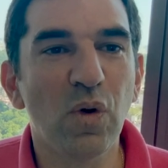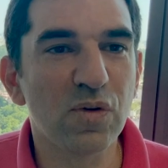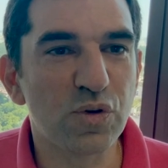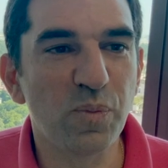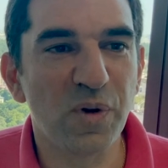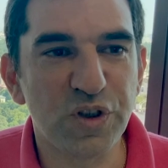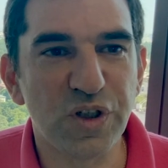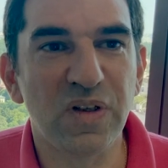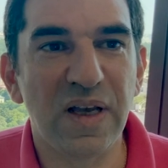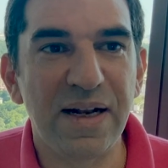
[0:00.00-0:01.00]
also
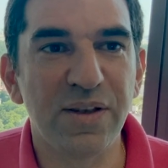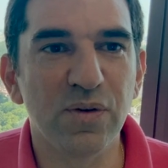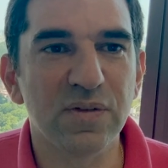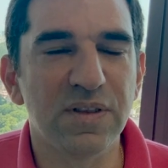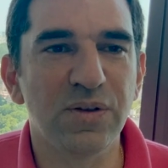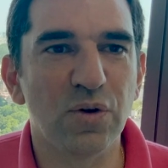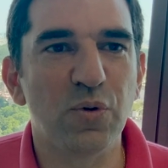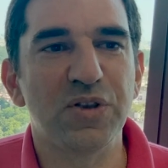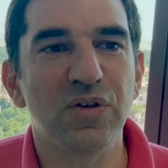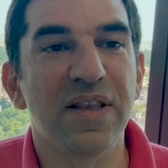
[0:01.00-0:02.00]
mentioned Allianz in your
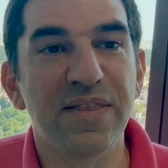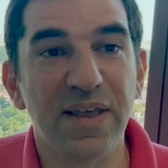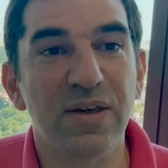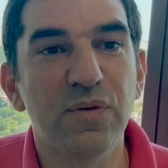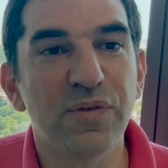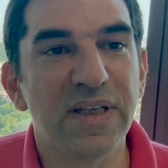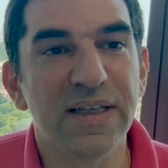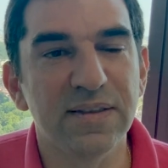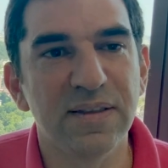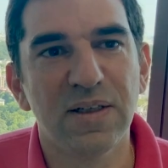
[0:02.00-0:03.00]
question, and thank you for
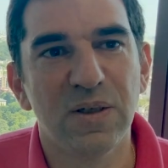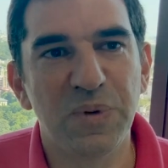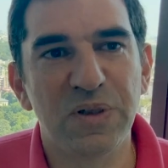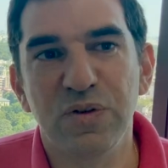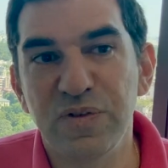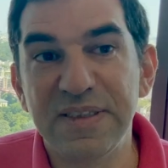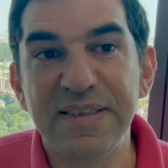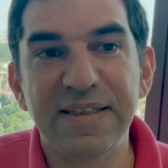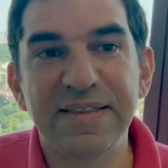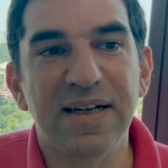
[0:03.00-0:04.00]
that, because this
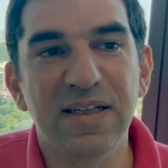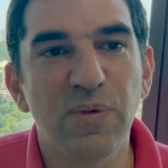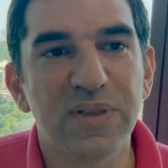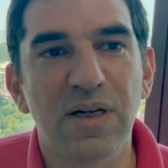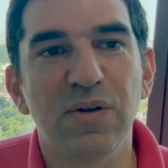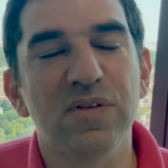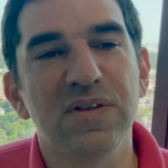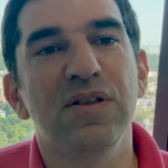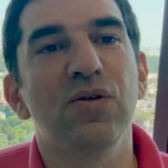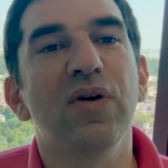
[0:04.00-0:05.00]
is exactly what Allianz
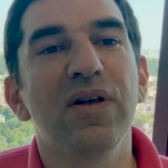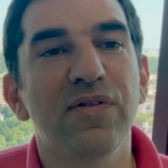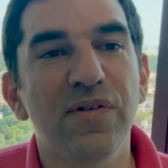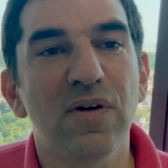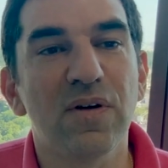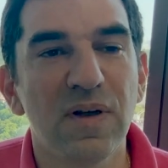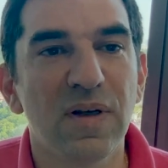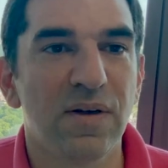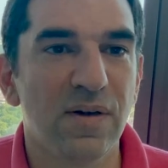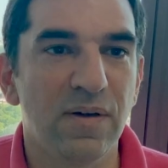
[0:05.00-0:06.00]
is looking for
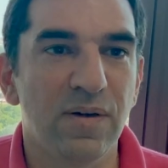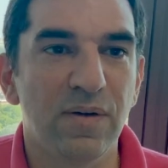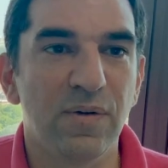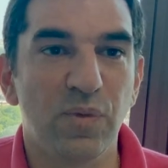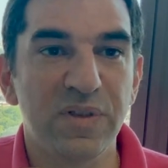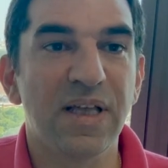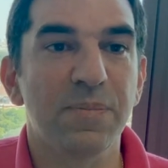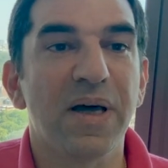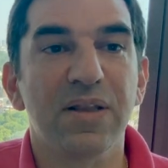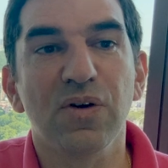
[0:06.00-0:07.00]
uh, with
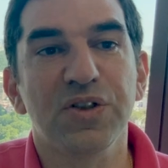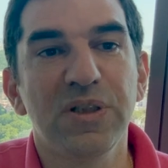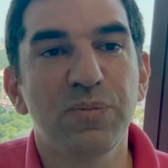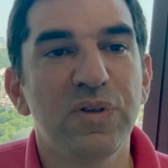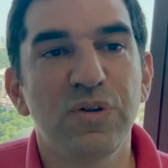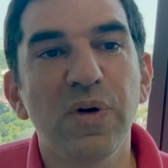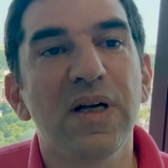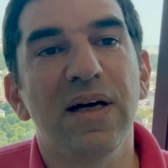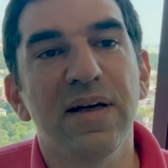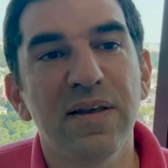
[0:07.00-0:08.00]
that partnership with
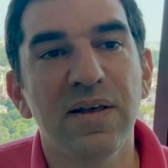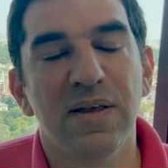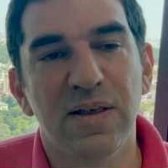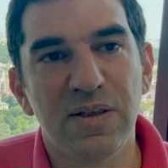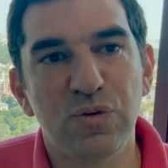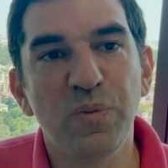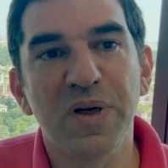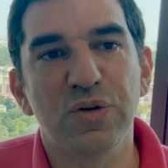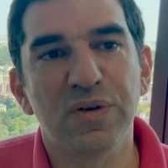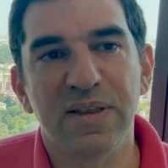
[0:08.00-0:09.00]
ULI, is to
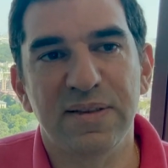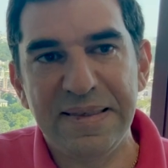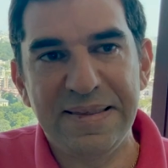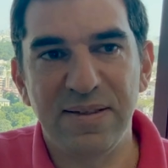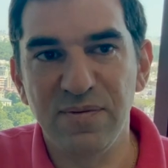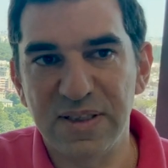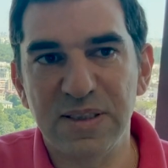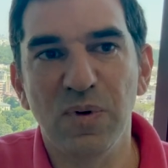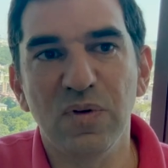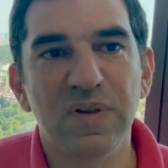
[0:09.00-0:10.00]
make sure that its
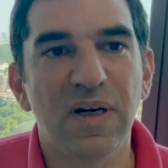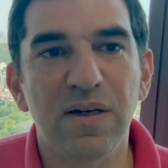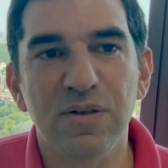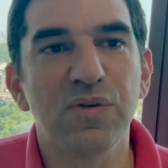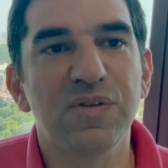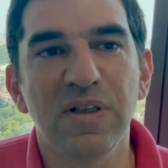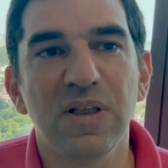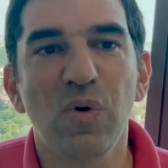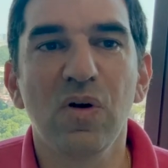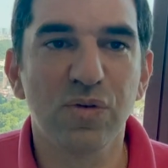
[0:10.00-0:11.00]
investments are
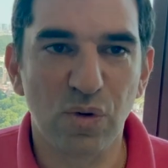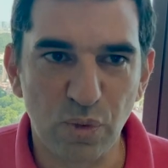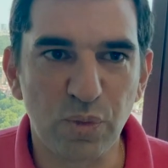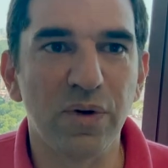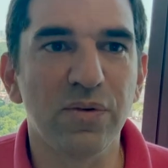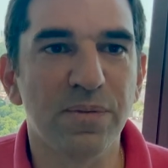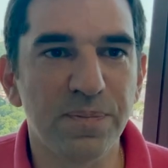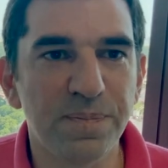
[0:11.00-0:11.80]
sustainable in the long run.